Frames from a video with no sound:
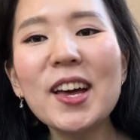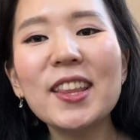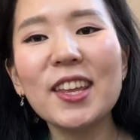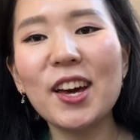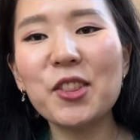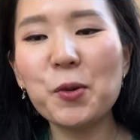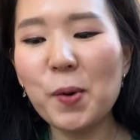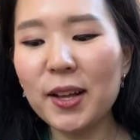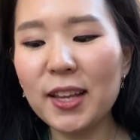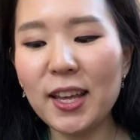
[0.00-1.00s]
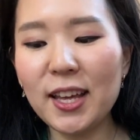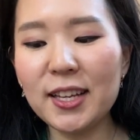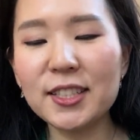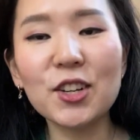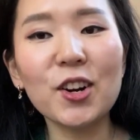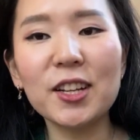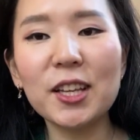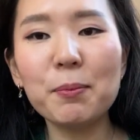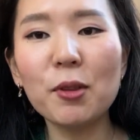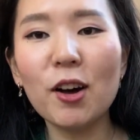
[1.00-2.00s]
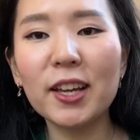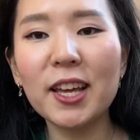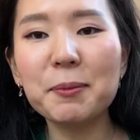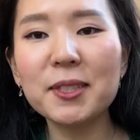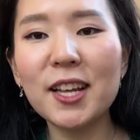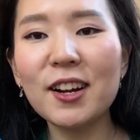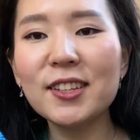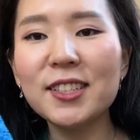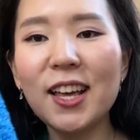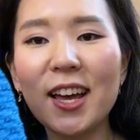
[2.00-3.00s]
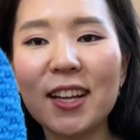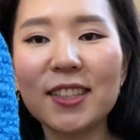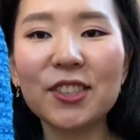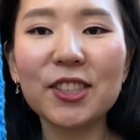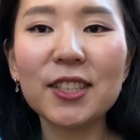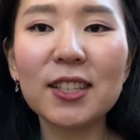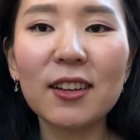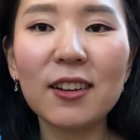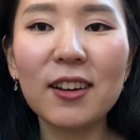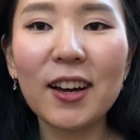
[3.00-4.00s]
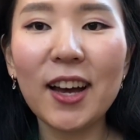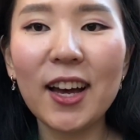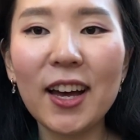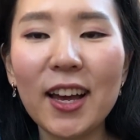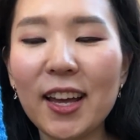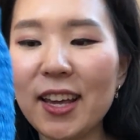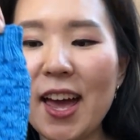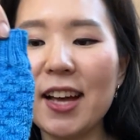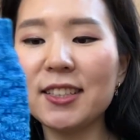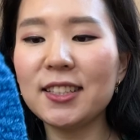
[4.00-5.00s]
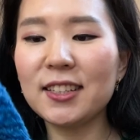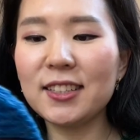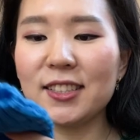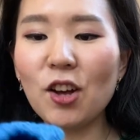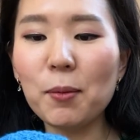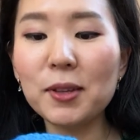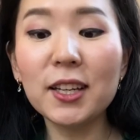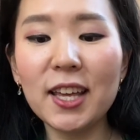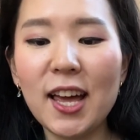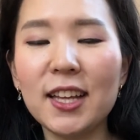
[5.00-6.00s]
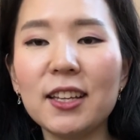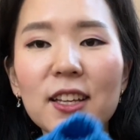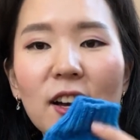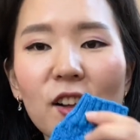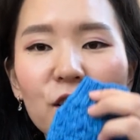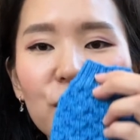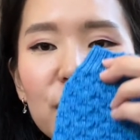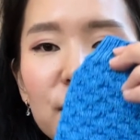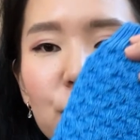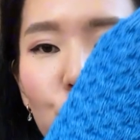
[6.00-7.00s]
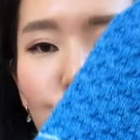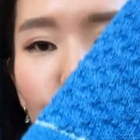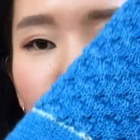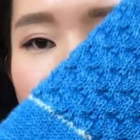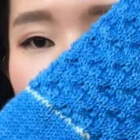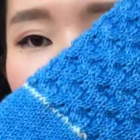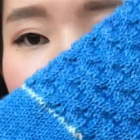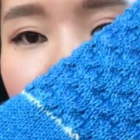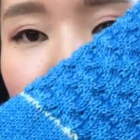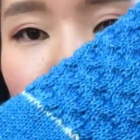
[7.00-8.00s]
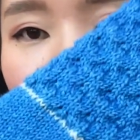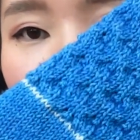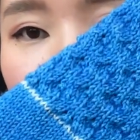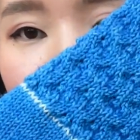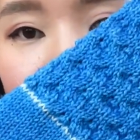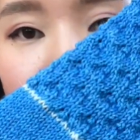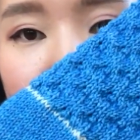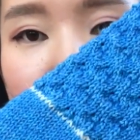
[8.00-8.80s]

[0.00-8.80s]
The other one is currently blocking upstairs, and it's just, I can't stop looking at it. The color is so beautiful, this tonal blue.